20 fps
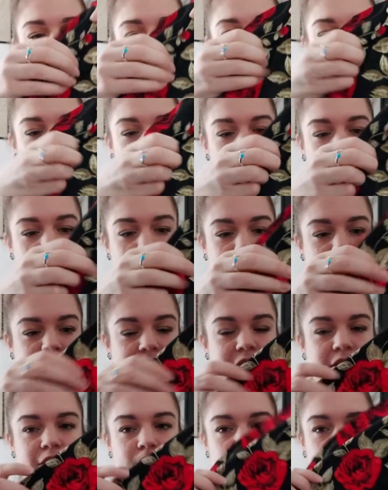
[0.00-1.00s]

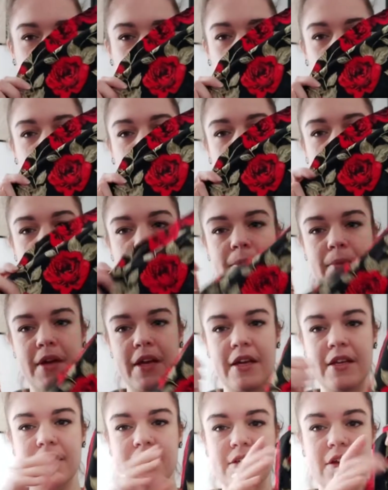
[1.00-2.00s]
press your pocket
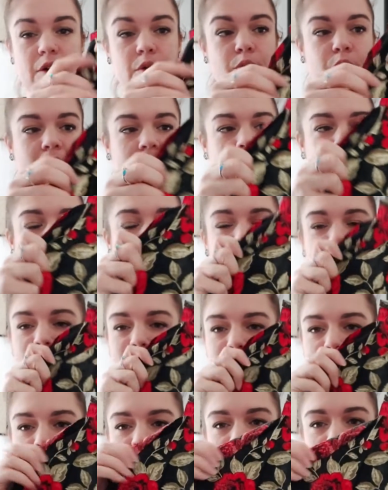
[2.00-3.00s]
piece away
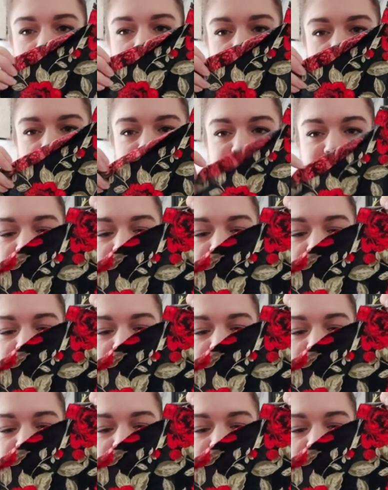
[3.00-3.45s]
from your main bit of